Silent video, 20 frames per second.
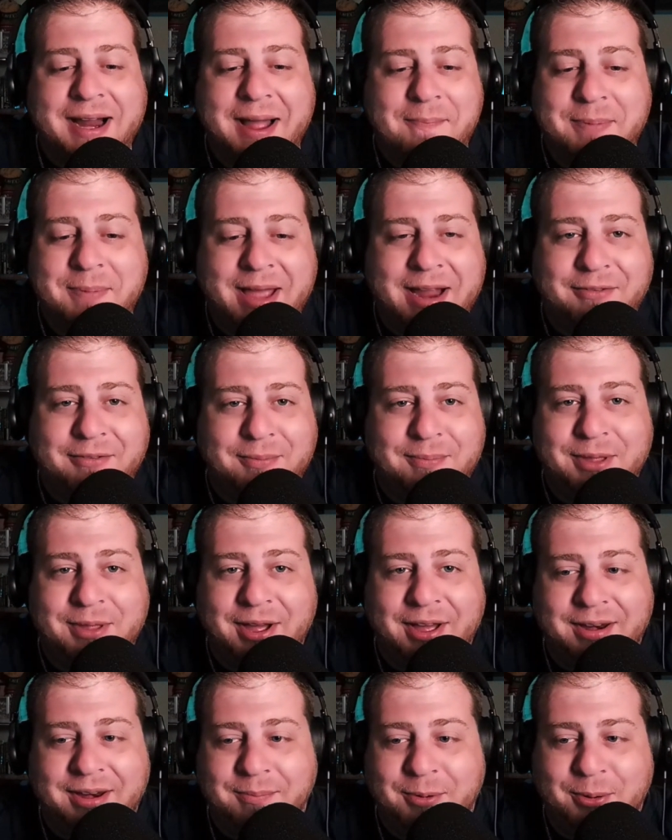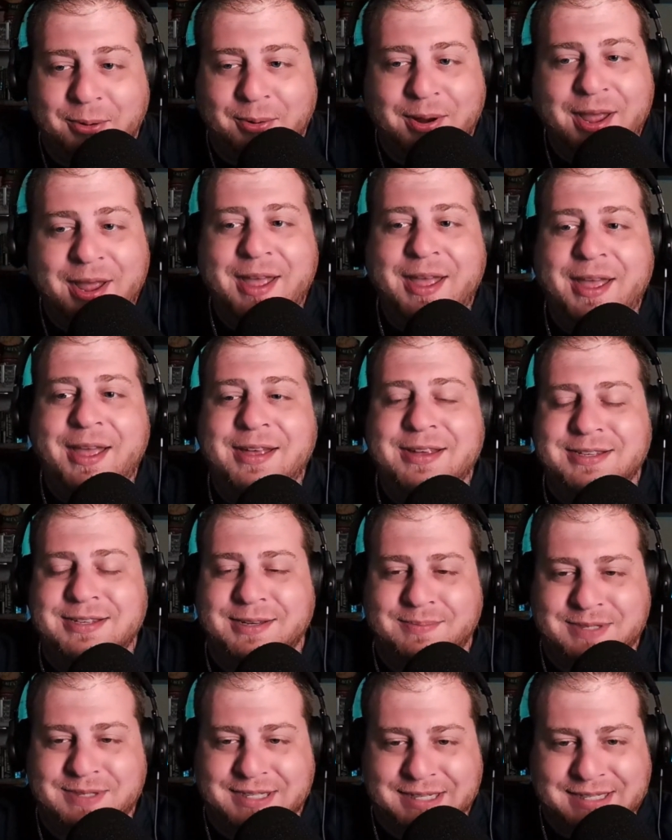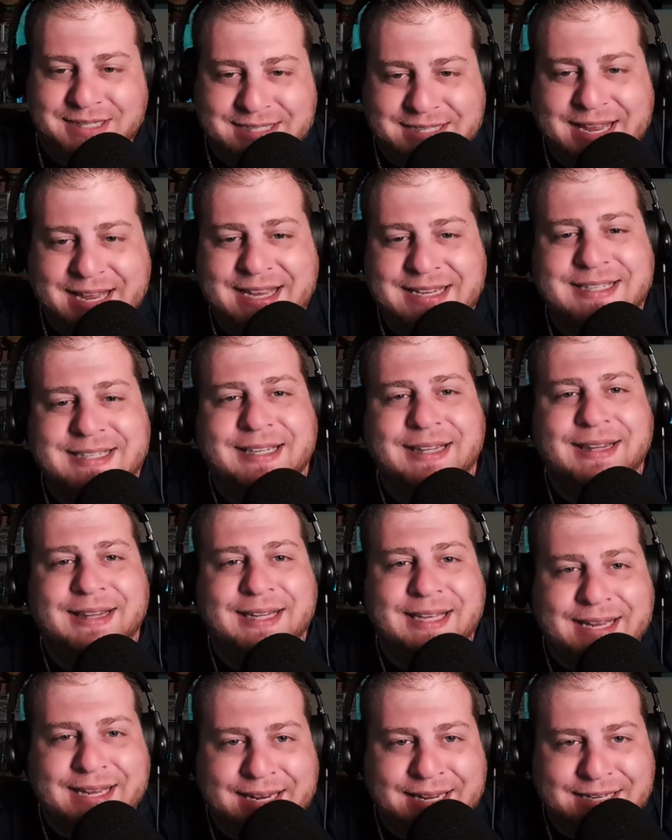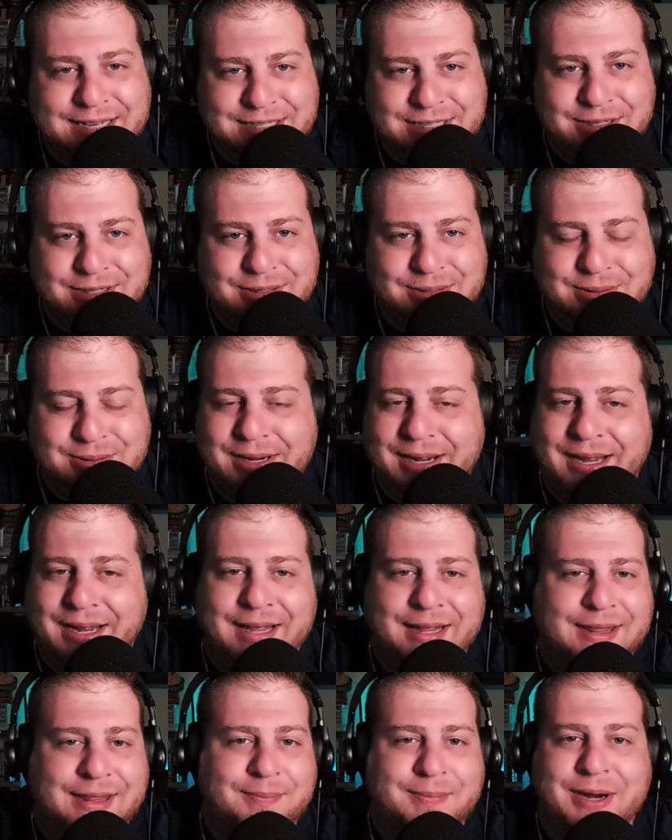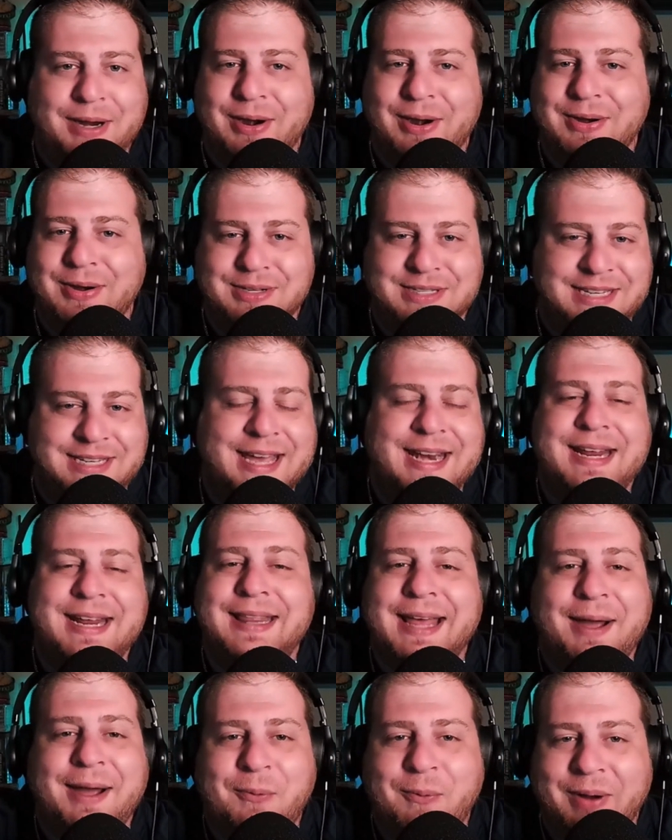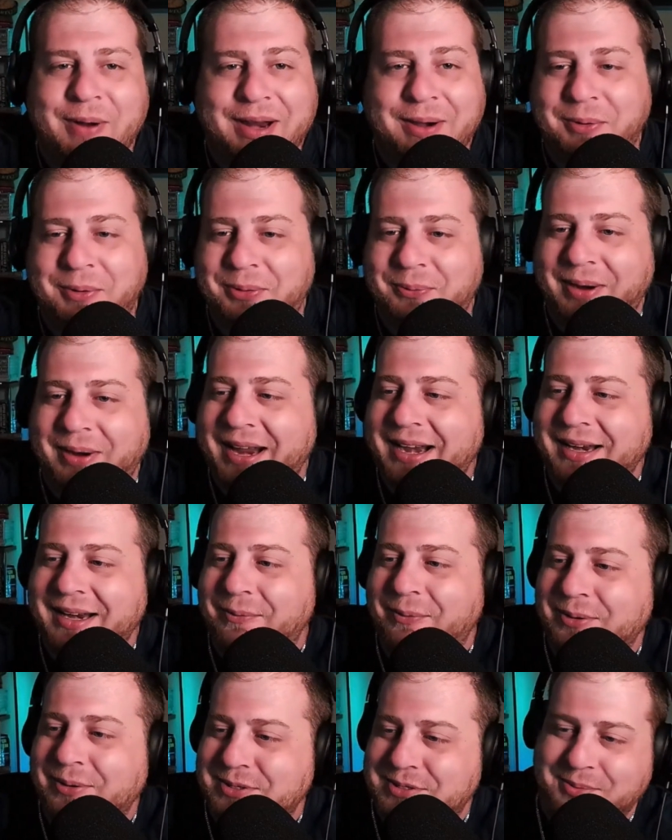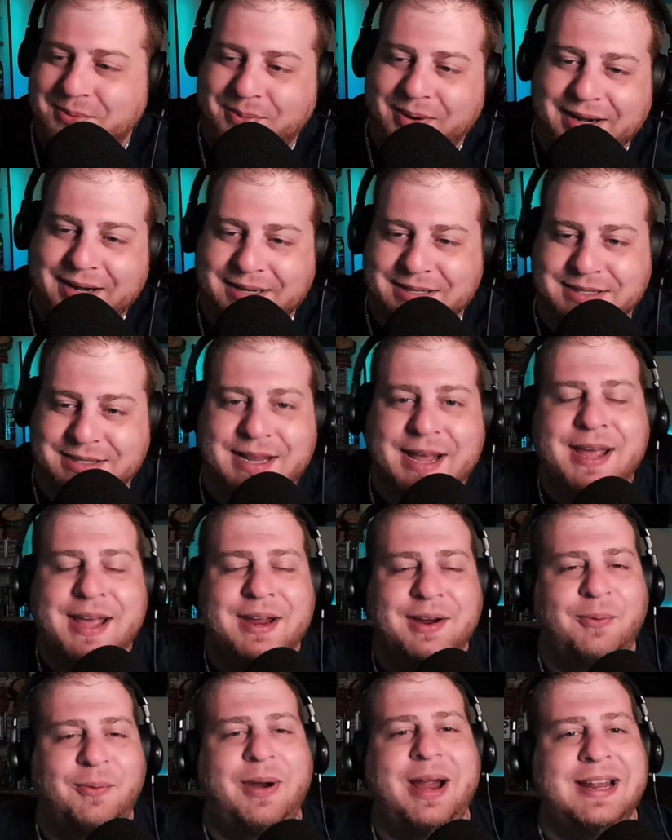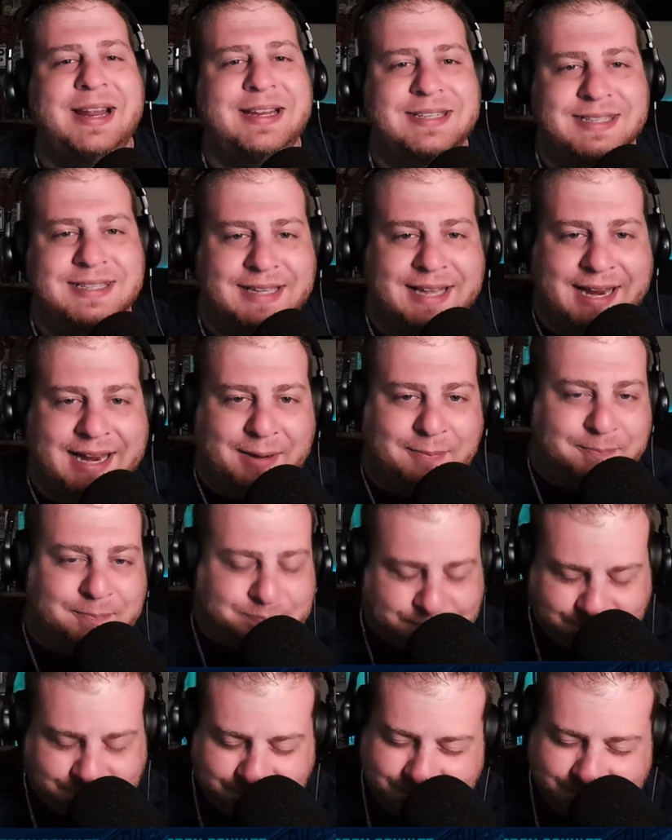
I got back from the honeymoon, some success to lean into. The Mariners getting that win with Randy Arozarena's grand slam.